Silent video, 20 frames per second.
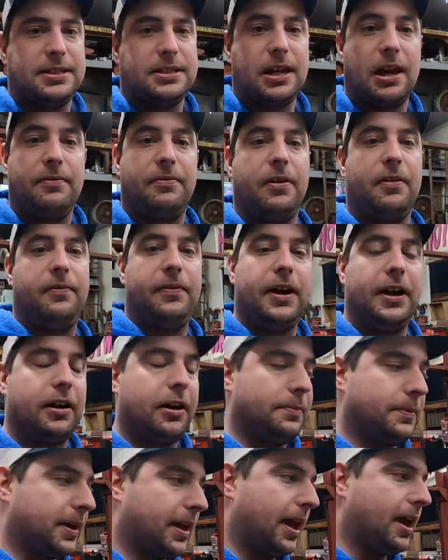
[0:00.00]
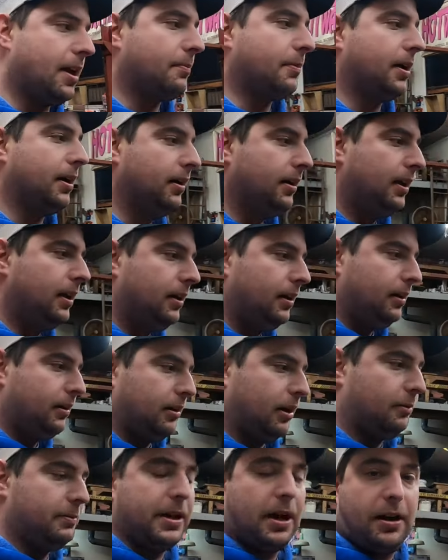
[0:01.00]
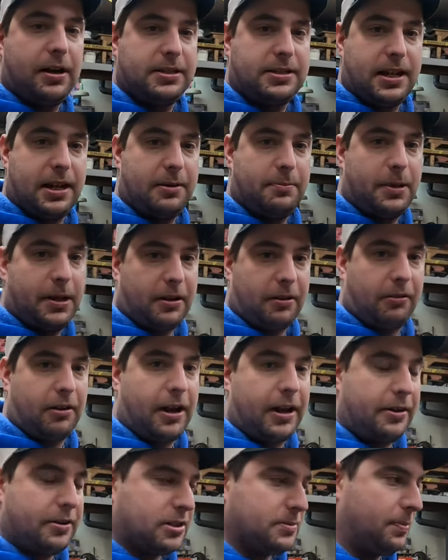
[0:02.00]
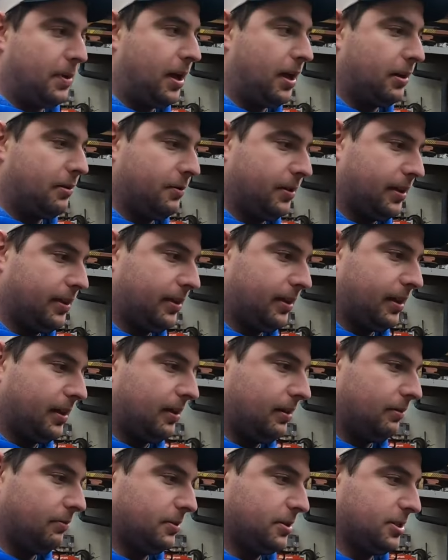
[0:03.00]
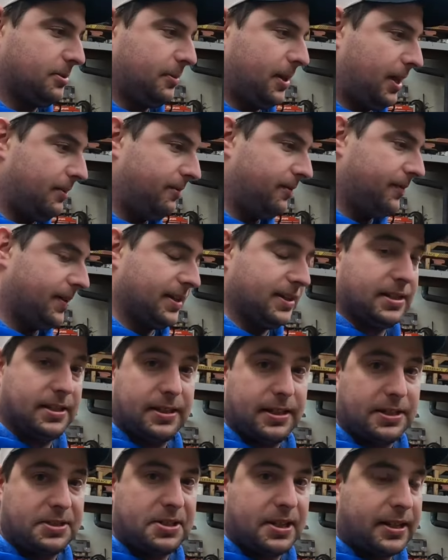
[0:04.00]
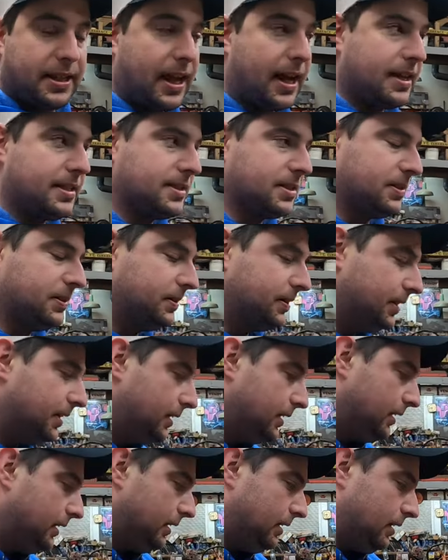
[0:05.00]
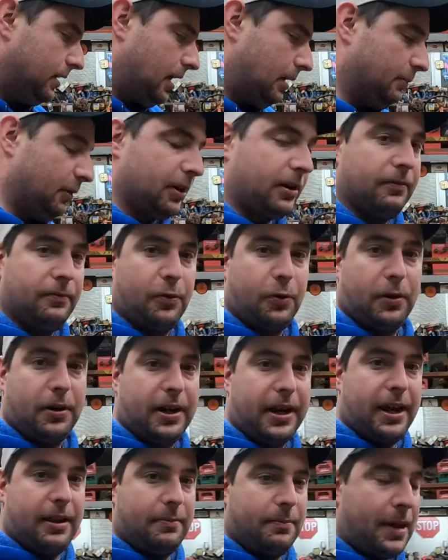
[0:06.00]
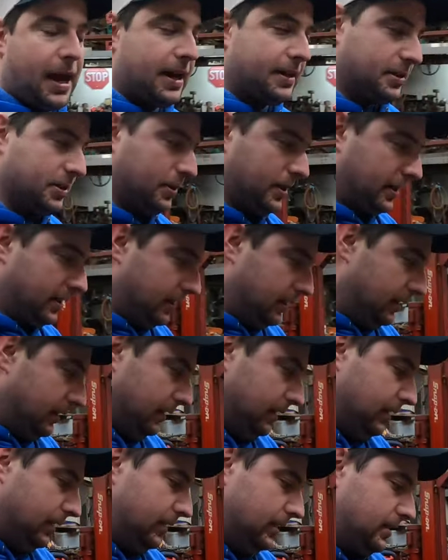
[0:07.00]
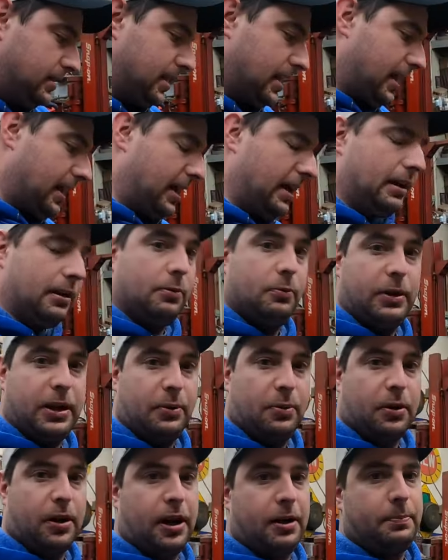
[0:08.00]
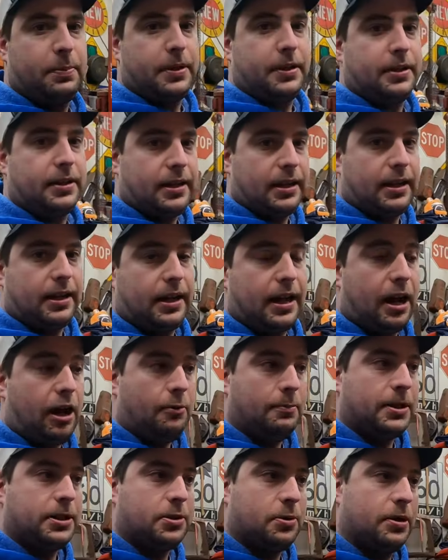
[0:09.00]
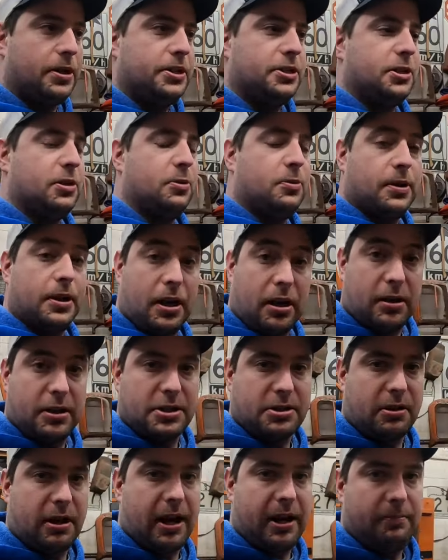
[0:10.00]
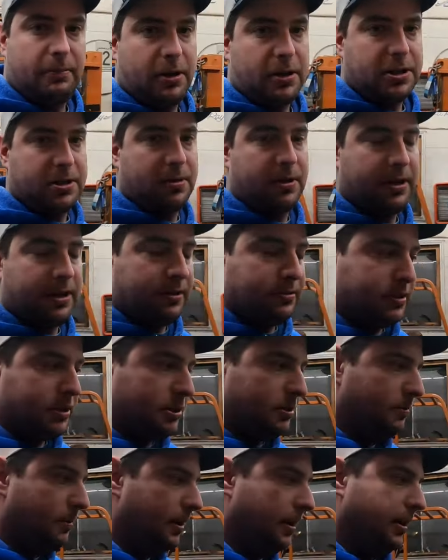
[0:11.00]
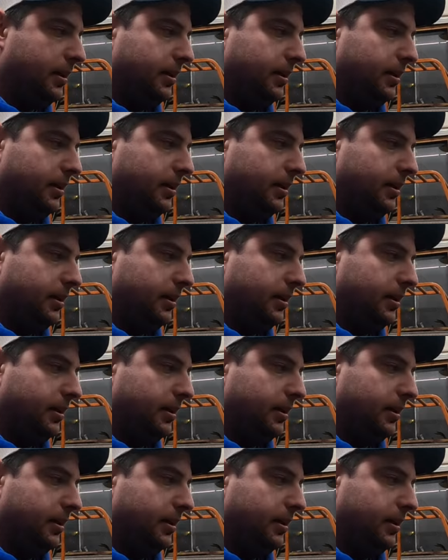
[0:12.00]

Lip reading: and stuff, I'll fire up the camera. I'll be honest, had a bit of creator's block with some life events and things like that. So I'm looking forward to getting back to it. Today we were up at the Elma toy show with Curtis Graham, also on YouTube,